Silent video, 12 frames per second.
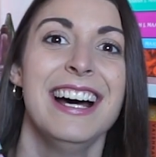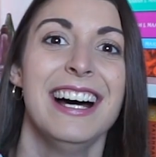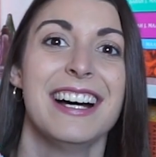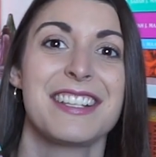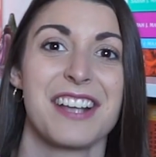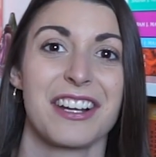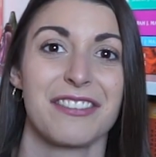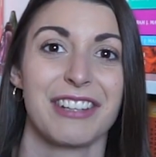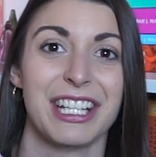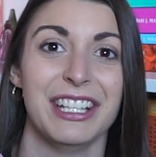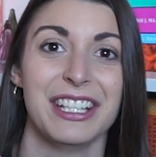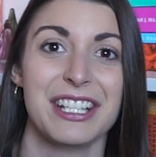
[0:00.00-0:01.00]
A Song of
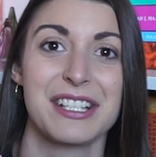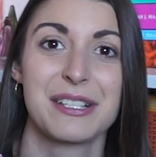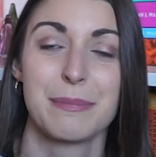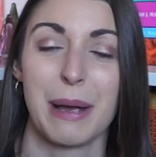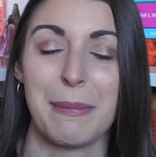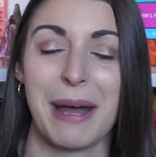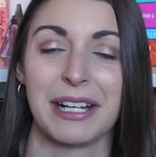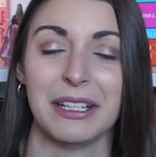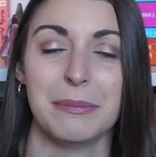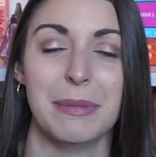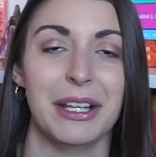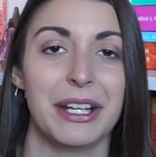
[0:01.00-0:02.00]
Achilles by
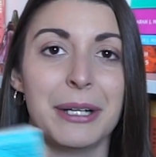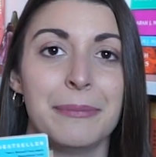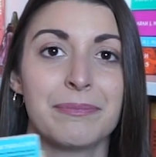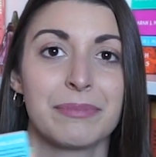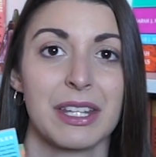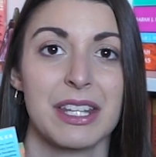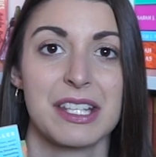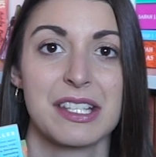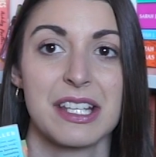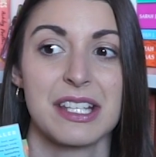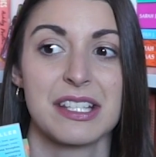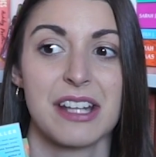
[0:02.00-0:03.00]
Madeline Miller. This
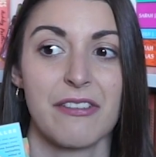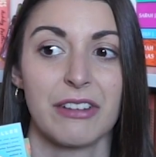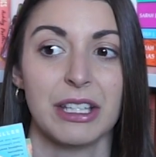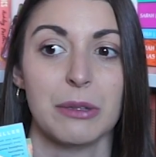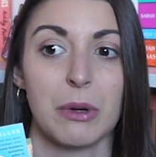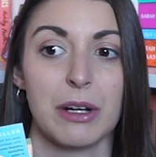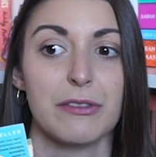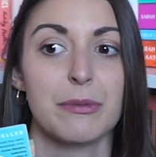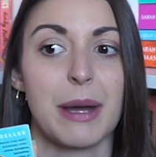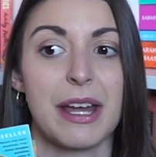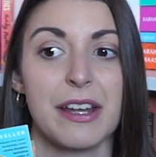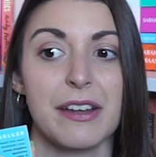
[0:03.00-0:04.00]
is definitely one of
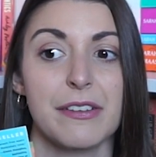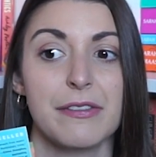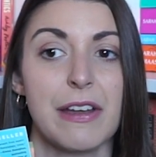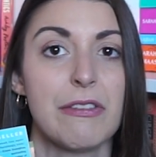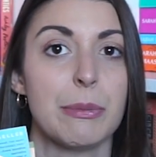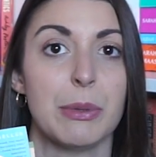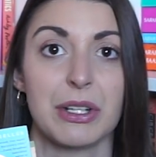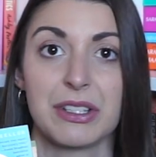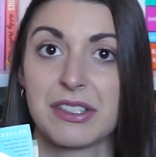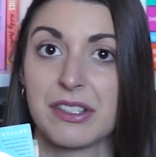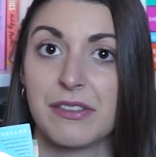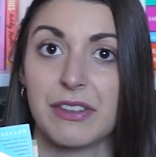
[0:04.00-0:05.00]
my favorite
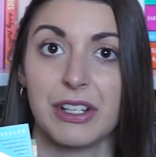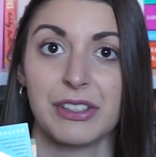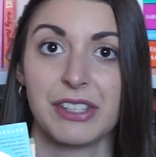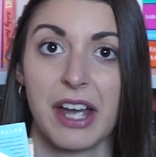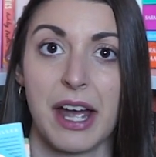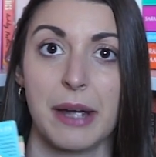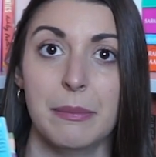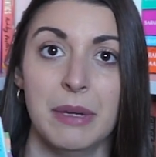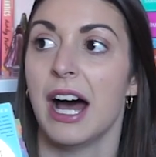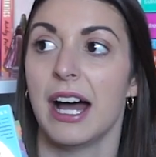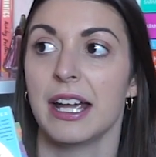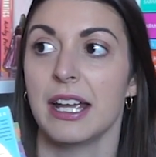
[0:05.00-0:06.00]
books of all time.
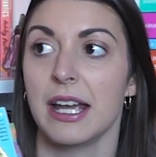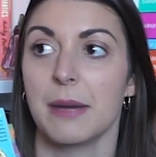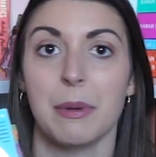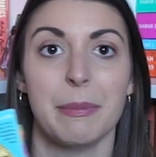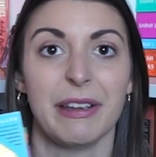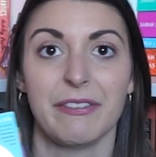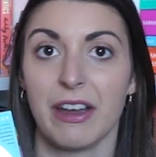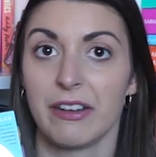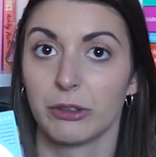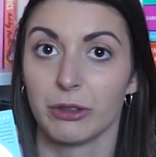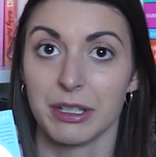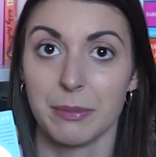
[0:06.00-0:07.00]
I am a big fan
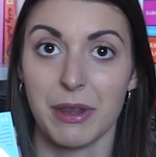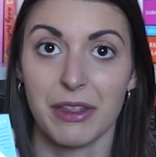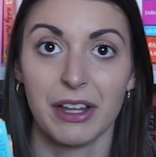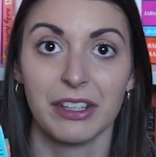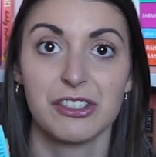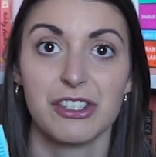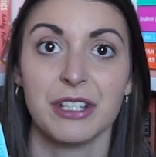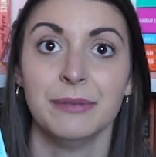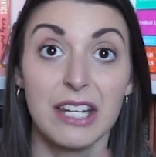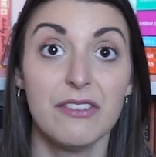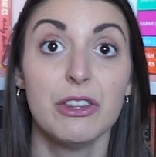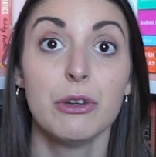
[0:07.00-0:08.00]
of Greek mythology.
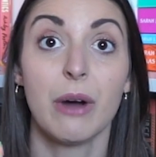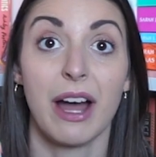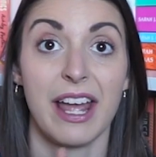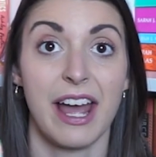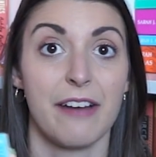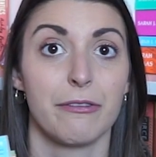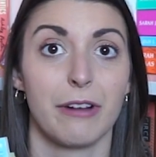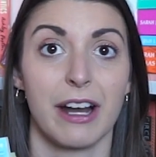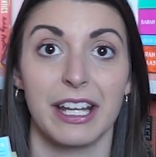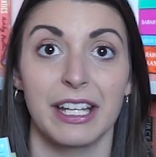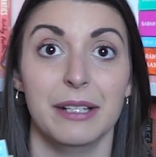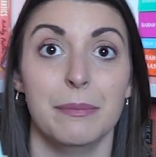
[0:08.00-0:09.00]
Even though I have
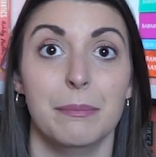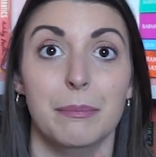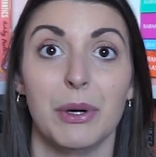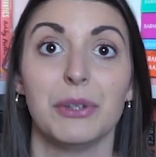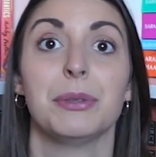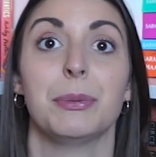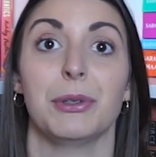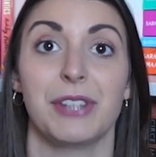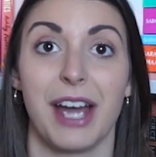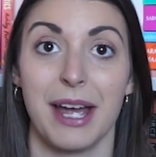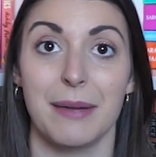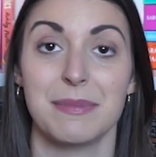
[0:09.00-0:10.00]
read it multiple
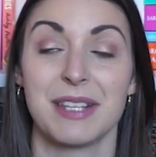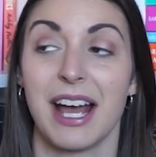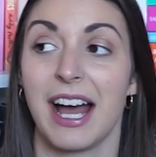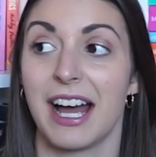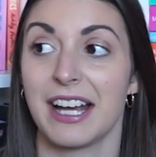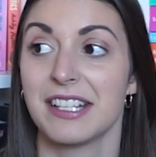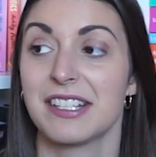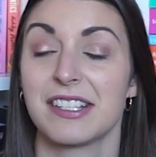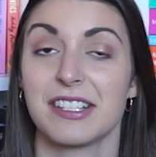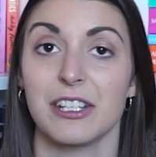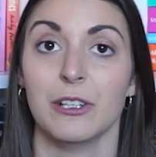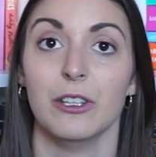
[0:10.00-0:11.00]
times, I
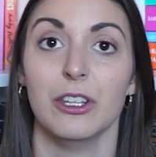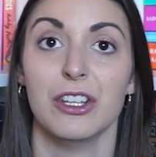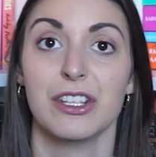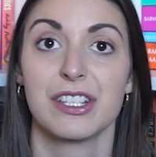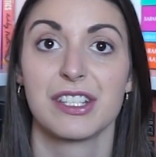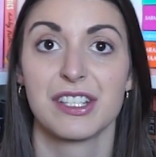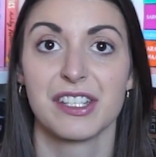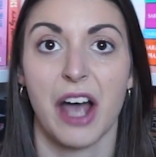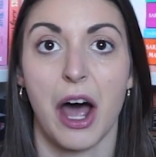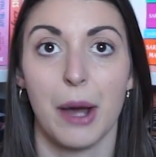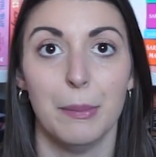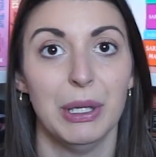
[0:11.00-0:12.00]
still
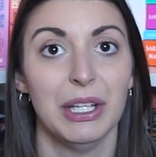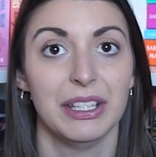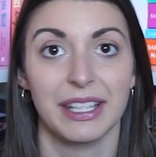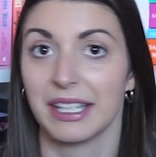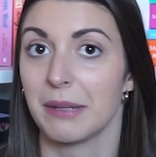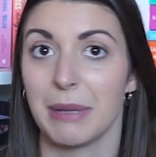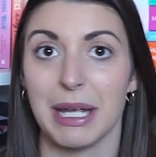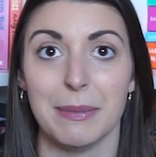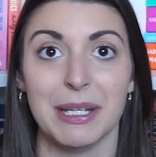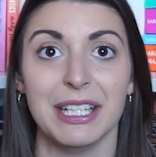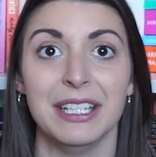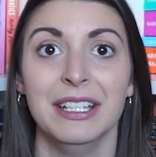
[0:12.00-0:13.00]
sob like a
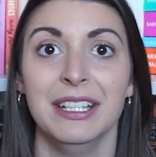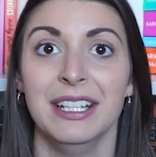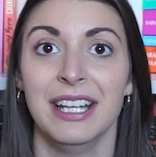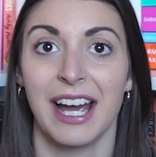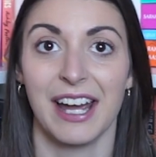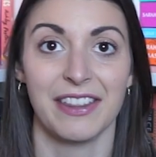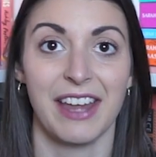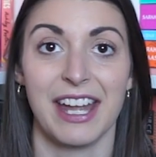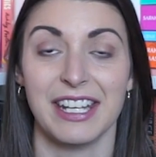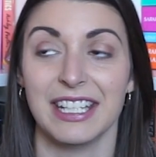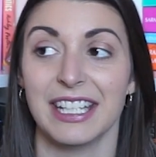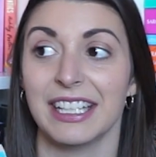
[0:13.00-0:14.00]
baby at the
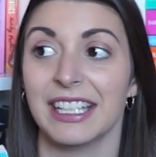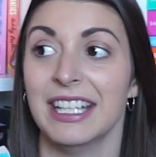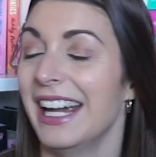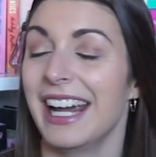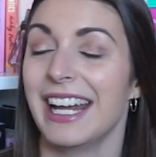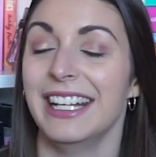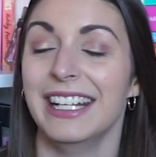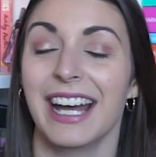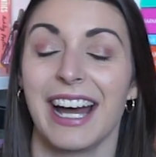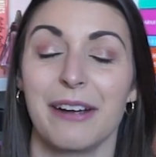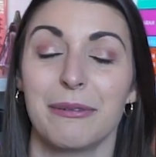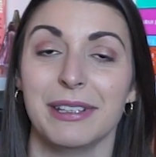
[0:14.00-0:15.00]
ending. And
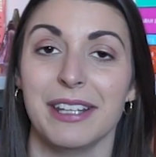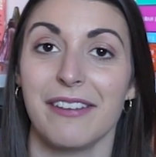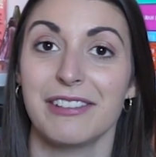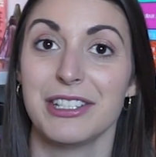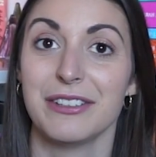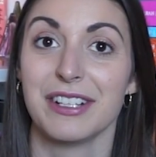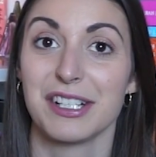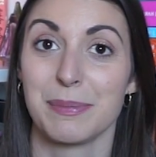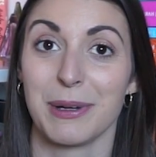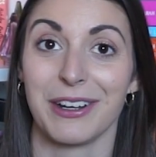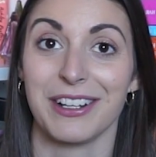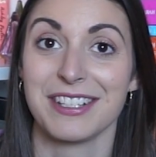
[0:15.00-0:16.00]
I would love to
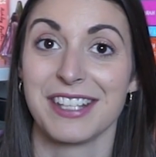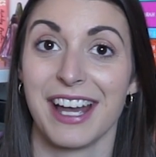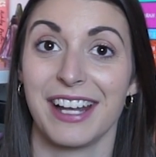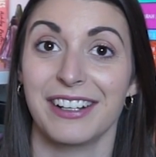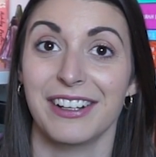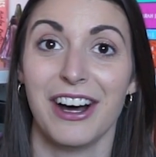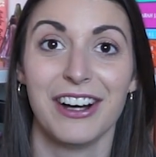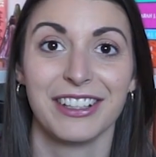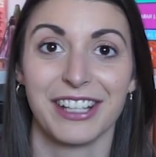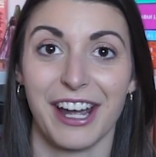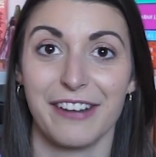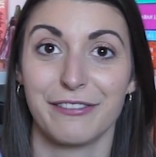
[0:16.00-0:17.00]
experience that all
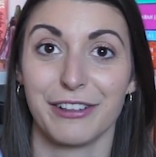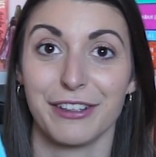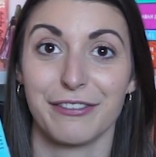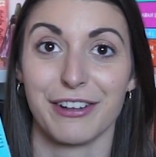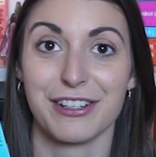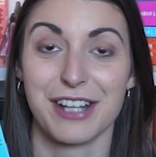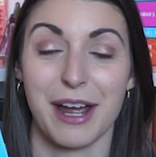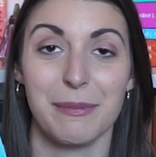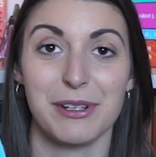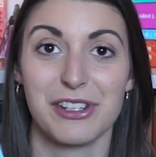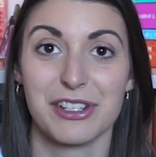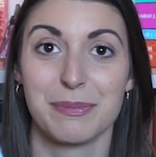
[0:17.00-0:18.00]
again for the first time
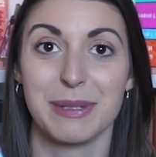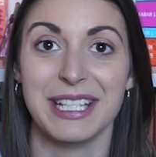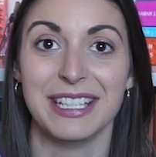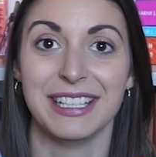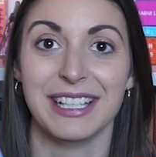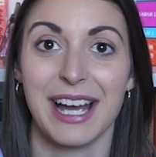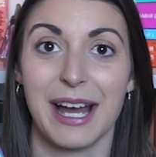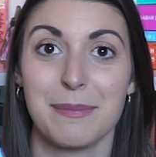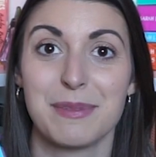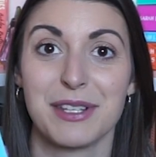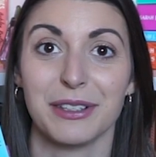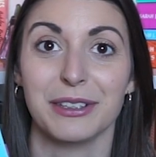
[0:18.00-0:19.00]
and just be
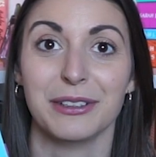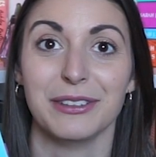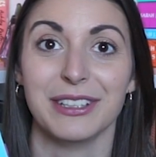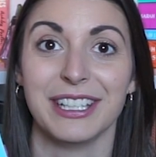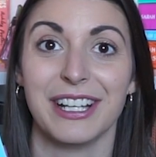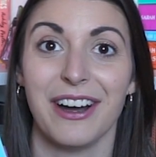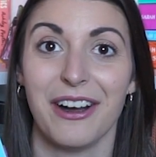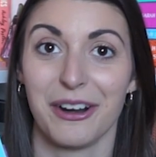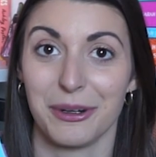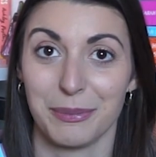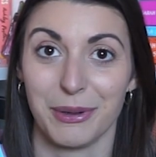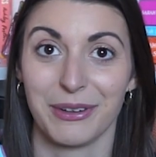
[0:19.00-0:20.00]
absolutely
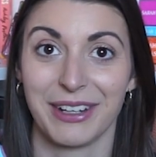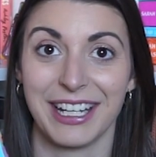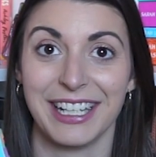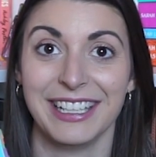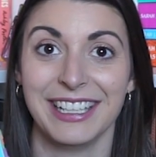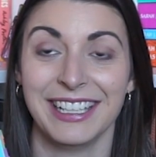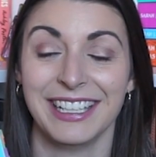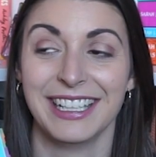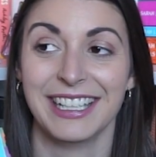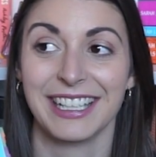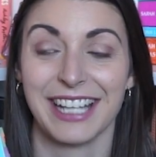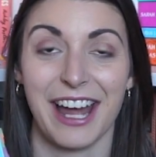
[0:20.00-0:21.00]
heartbroken
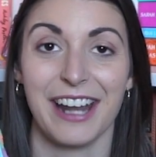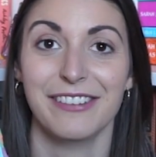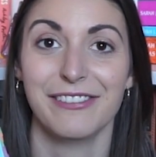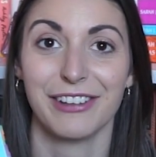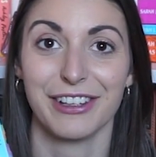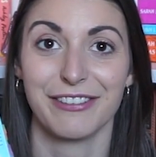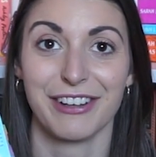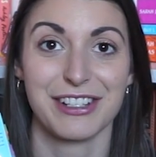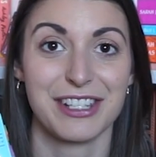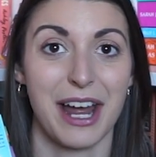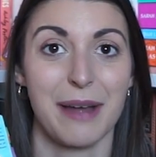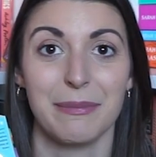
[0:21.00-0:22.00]
again for the
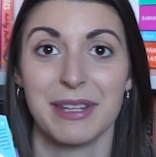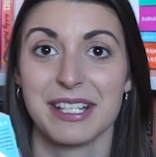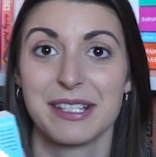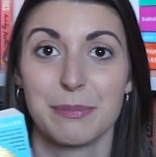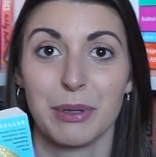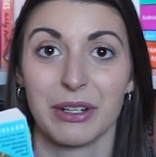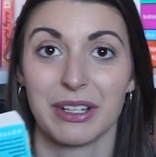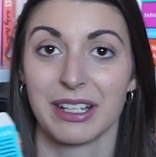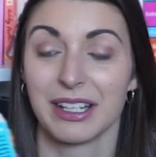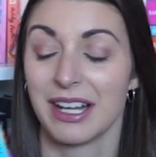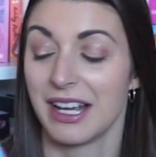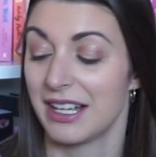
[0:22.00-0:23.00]
first time. This book
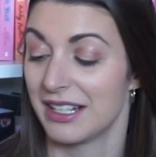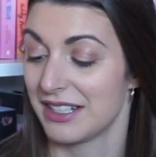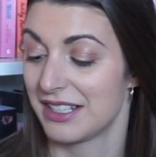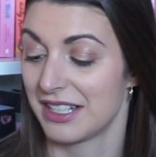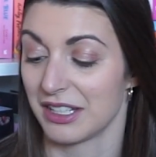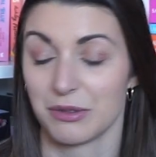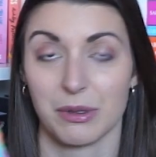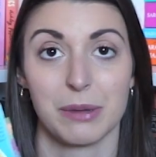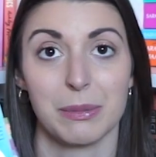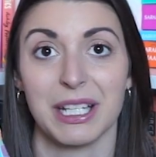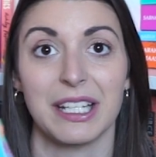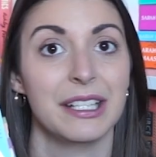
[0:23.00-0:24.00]
sticks
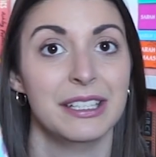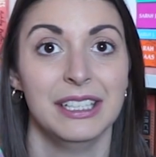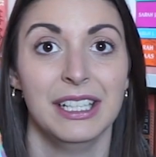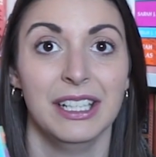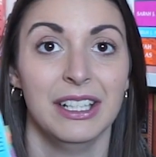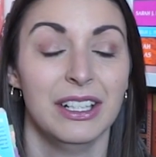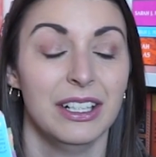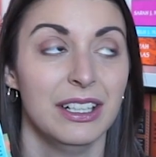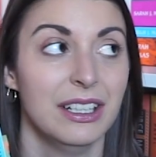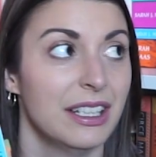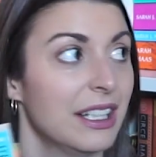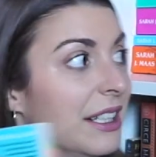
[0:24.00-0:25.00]
with me.
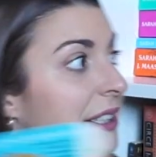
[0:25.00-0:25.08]
Ugh.